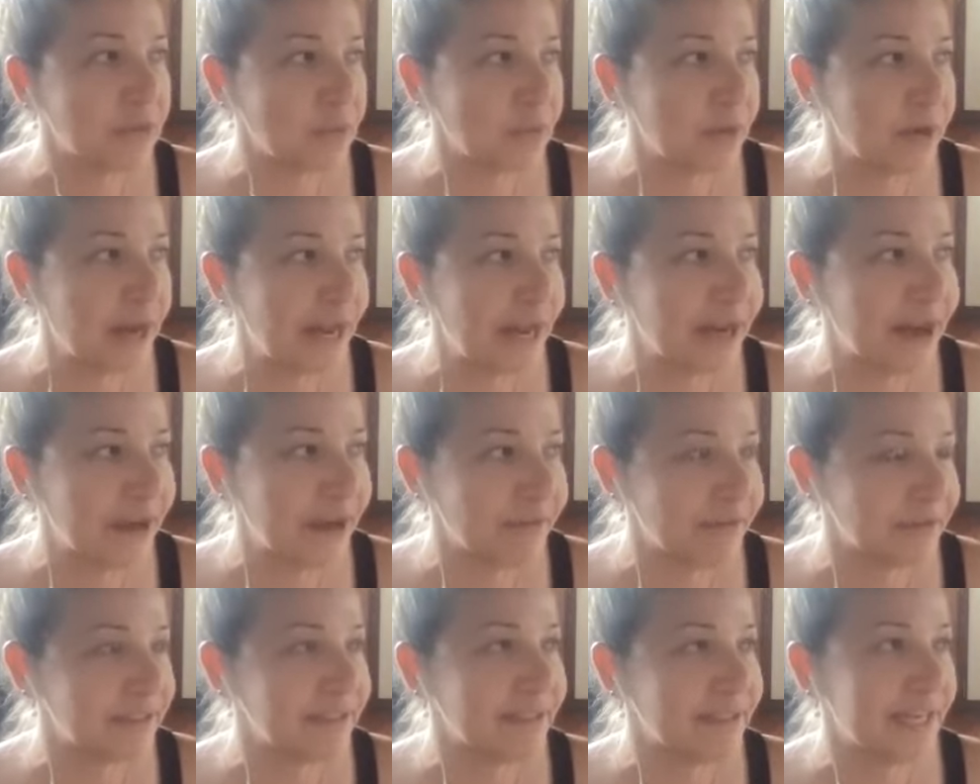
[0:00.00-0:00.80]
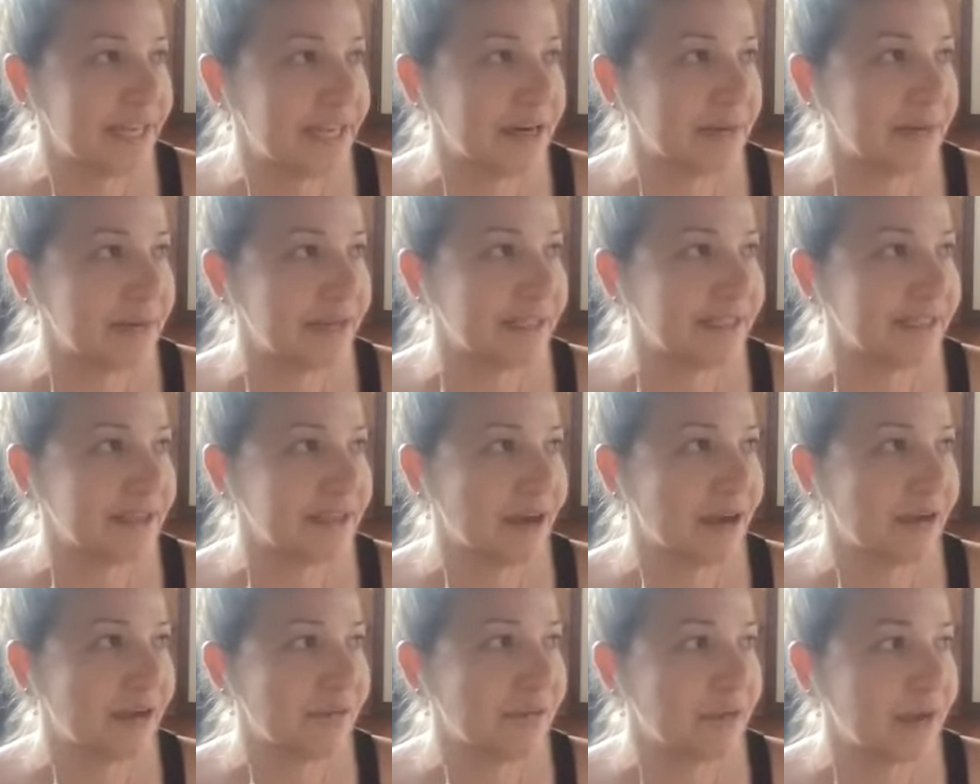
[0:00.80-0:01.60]
what I often say to
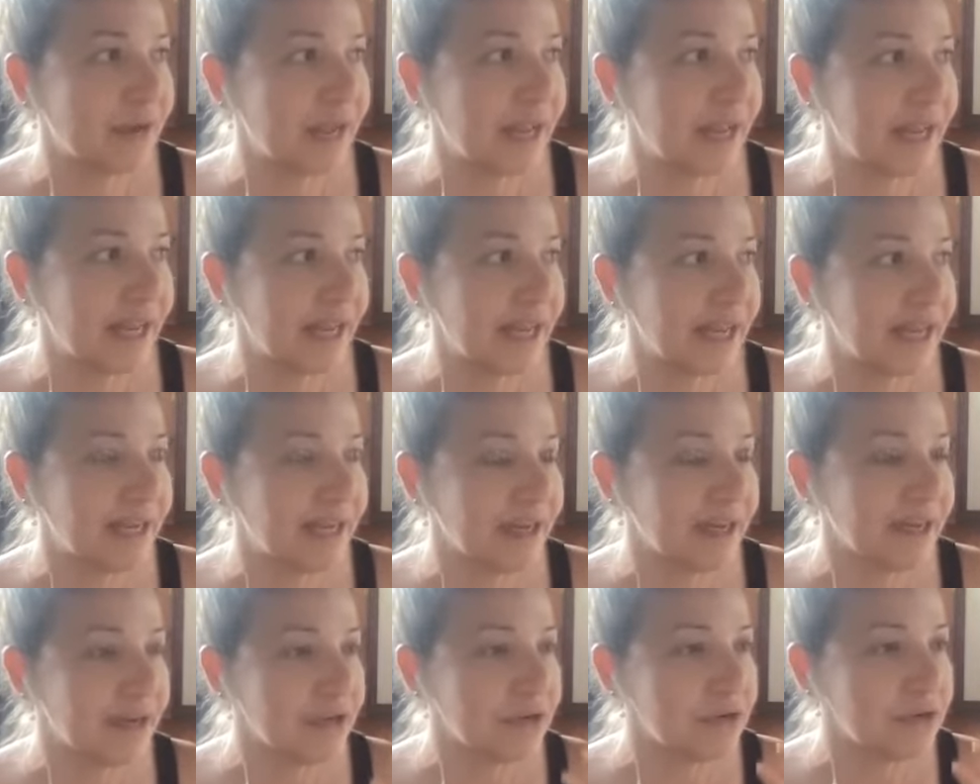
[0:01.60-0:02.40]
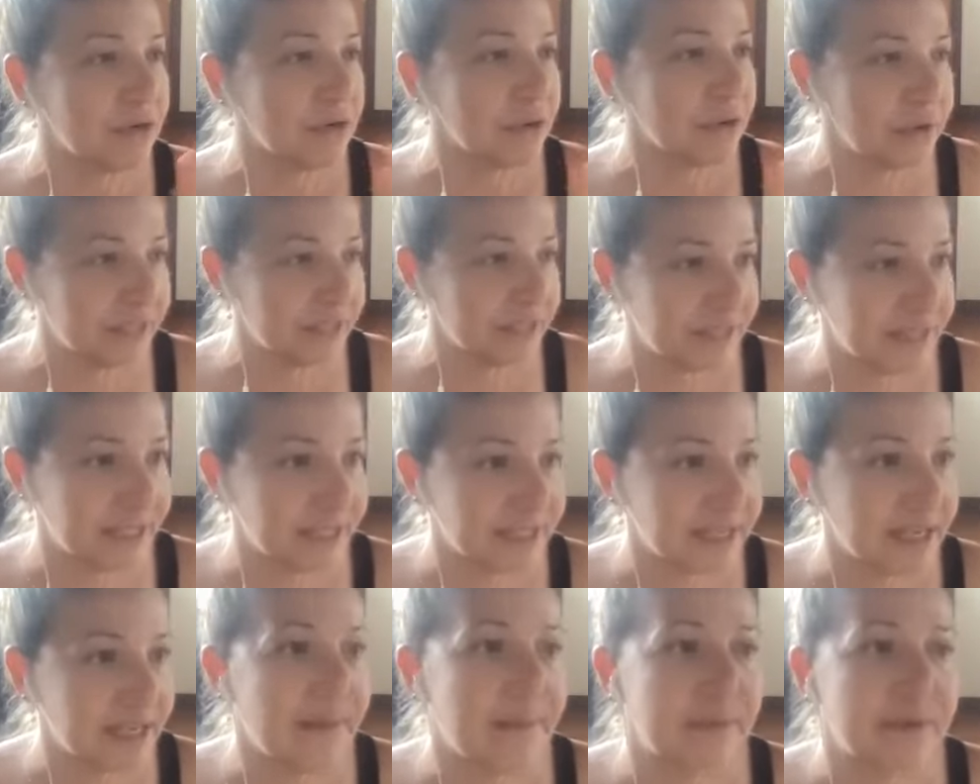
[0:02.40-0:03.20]
myself when I notice that
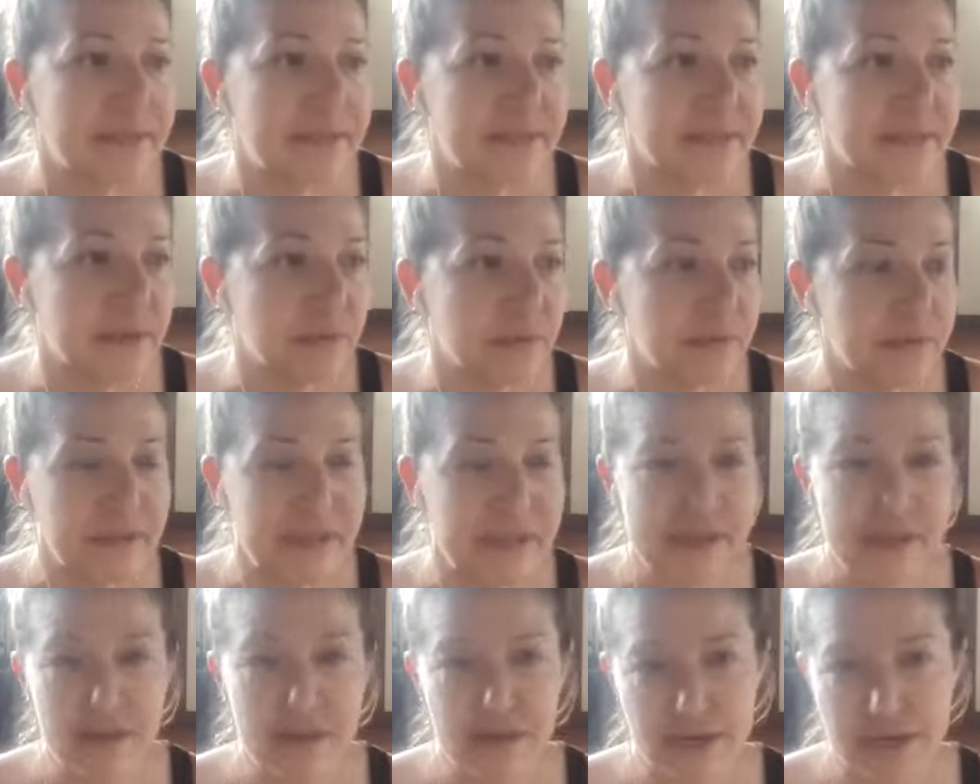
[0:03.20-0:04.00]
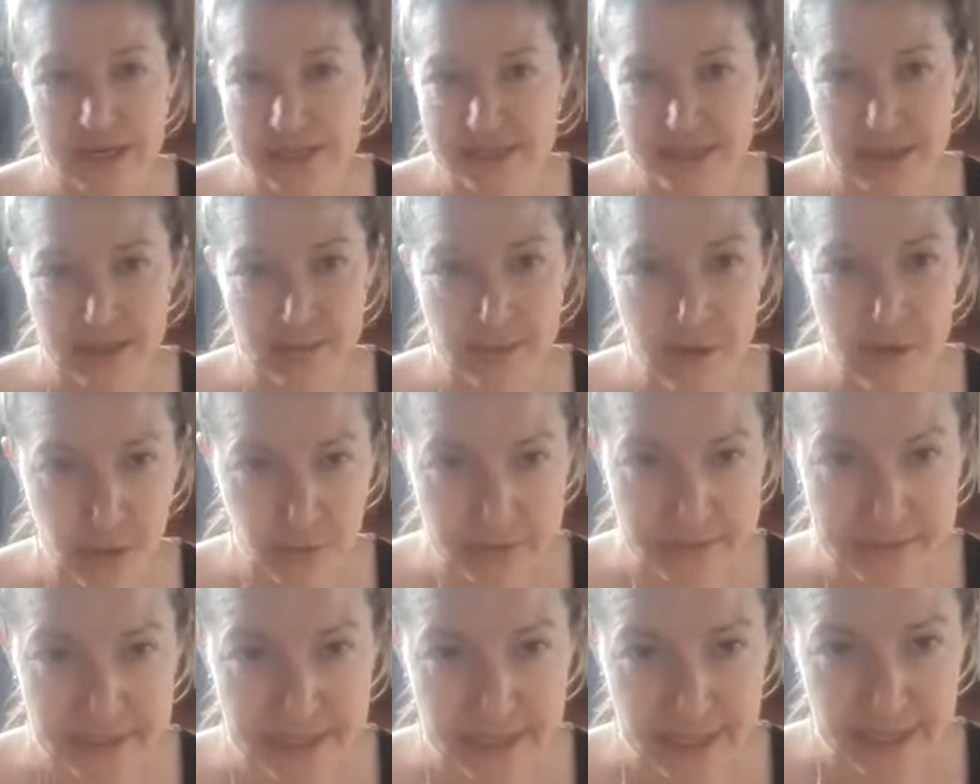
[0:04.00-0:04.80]
it's happened is like, well, thank goodness I'm
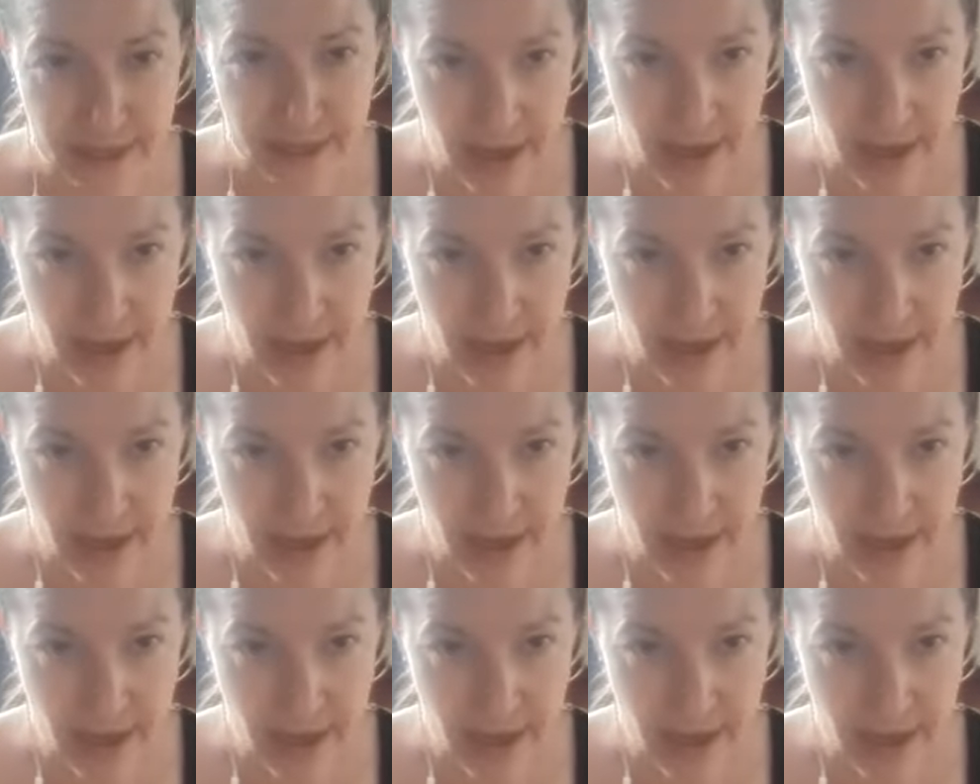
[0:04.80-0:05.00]
noticing it